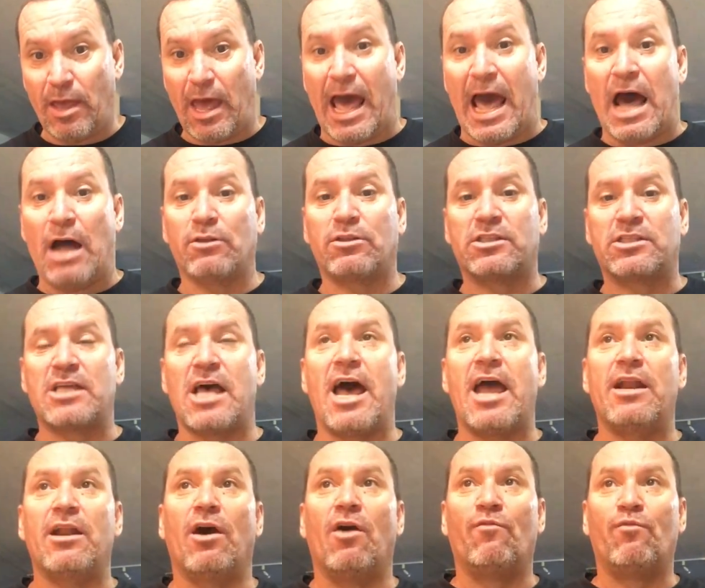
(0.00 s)

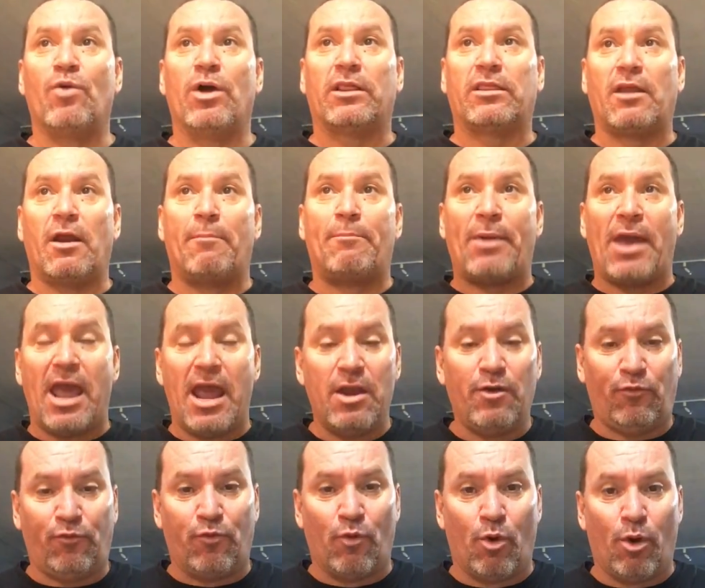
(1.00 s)
outside of what they're
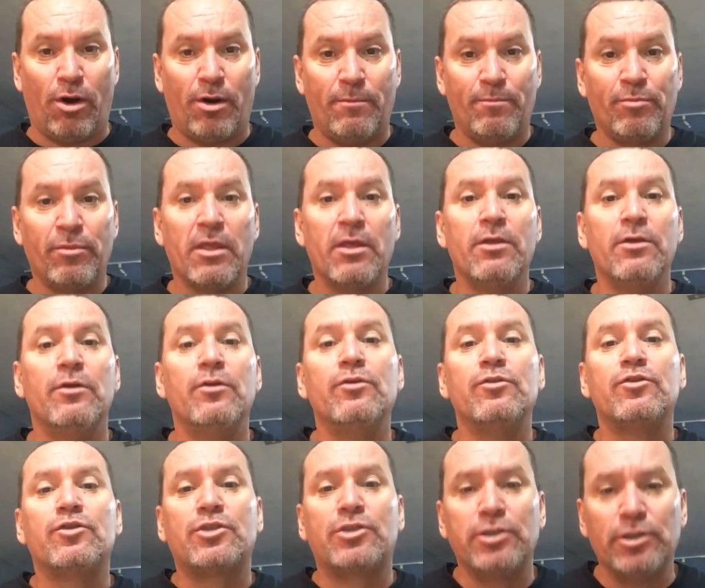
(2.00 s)
paying for
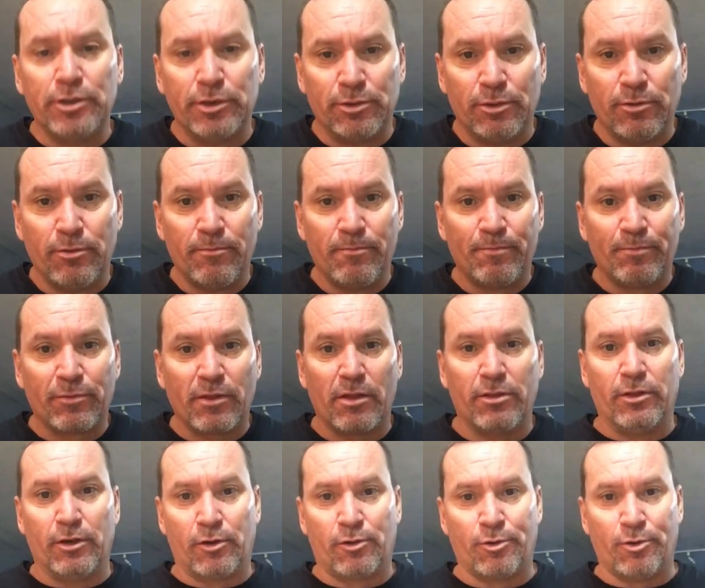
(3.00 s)
to
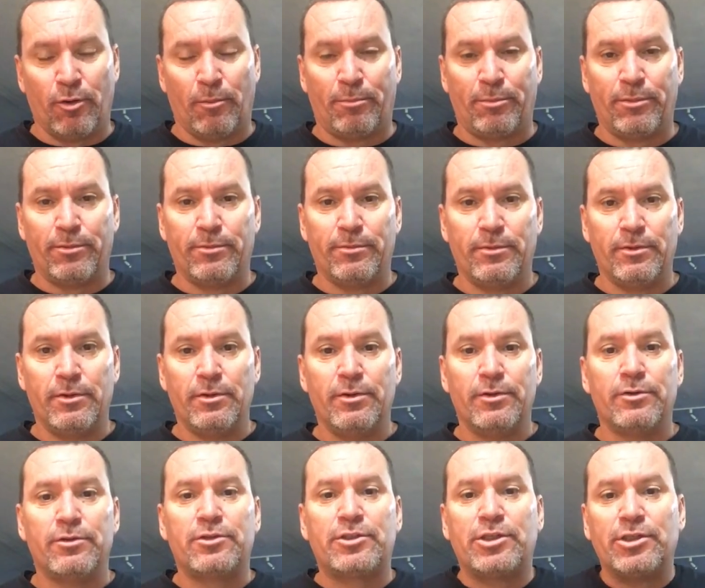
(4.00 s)
the group,
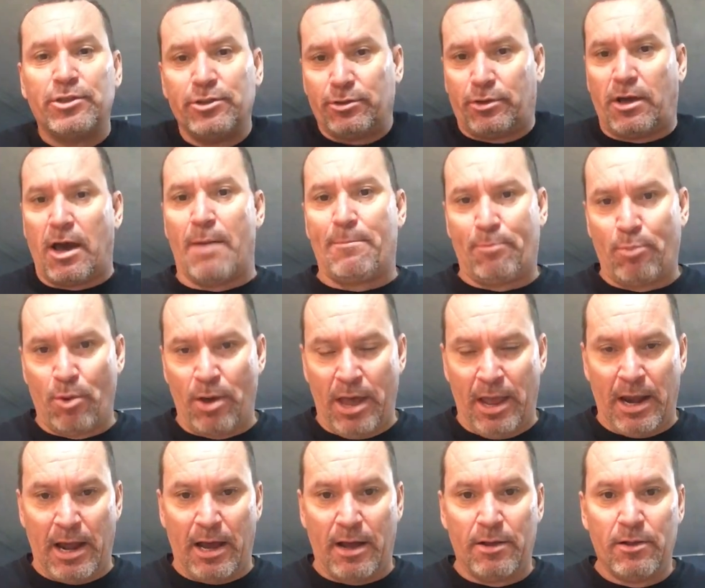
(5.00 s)
to
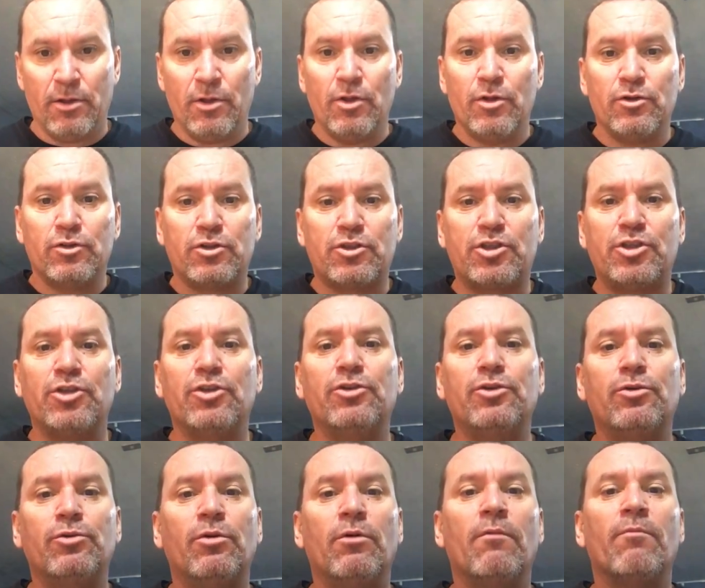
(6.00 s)
capoeira,
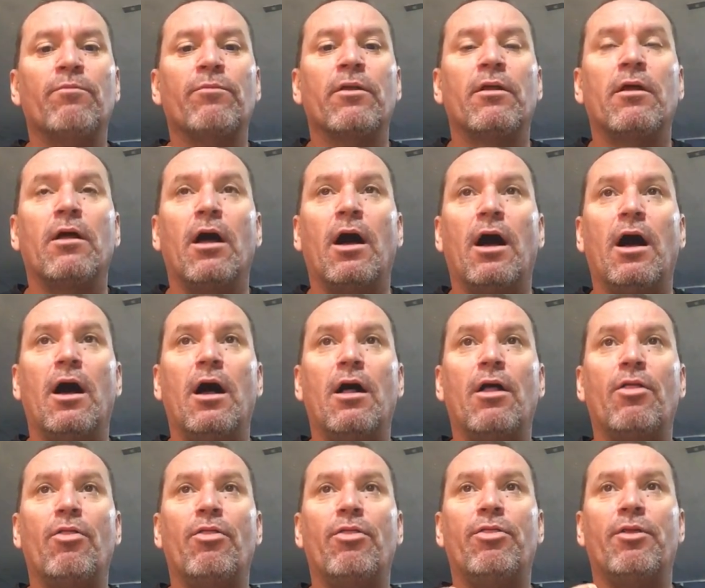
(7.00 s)
to
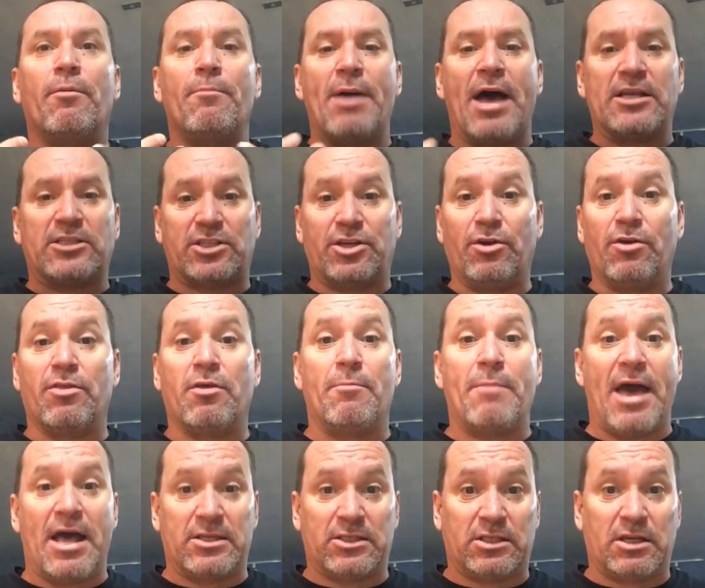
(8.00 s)
the Mestre or the
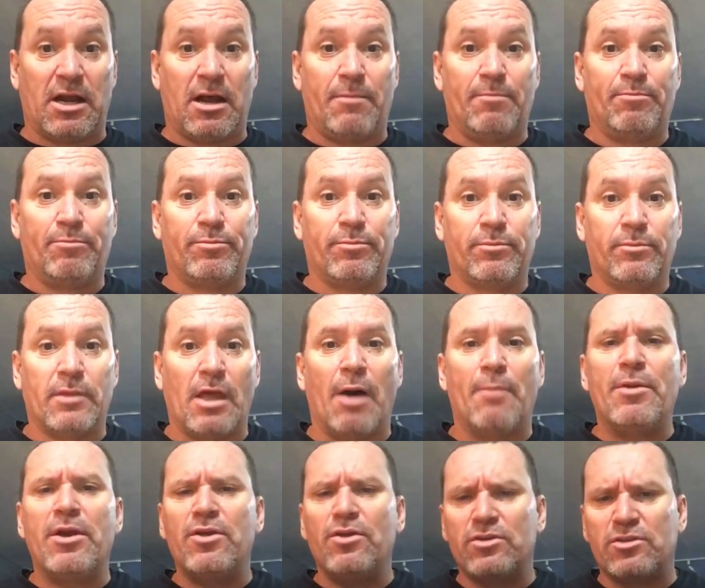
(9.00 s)
Mestra.
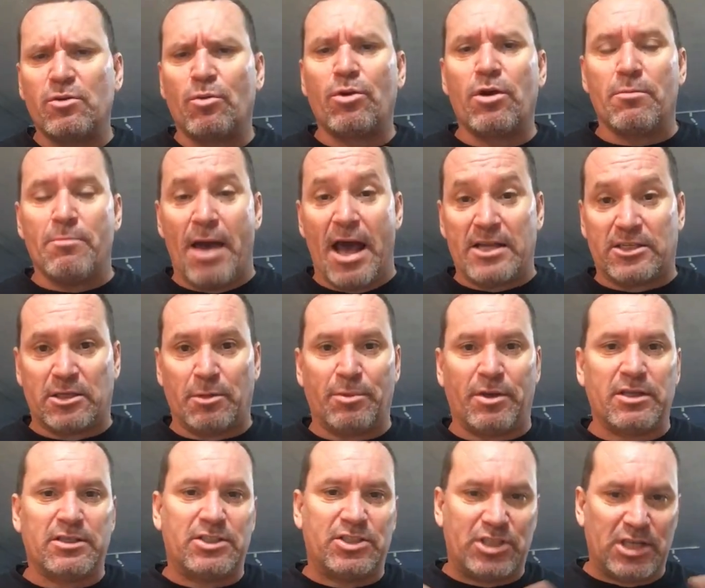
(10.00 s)
I'm going to use the word Mestre
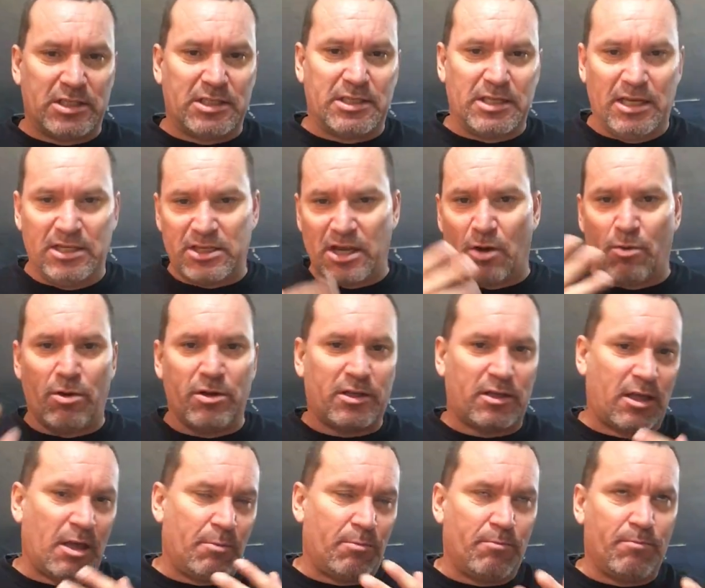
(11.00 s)
because it's just easy. I don't
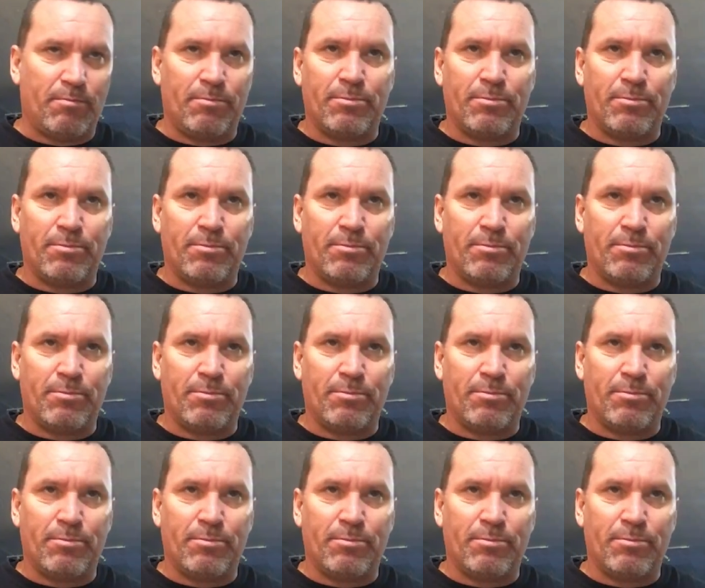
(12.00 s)
want to keep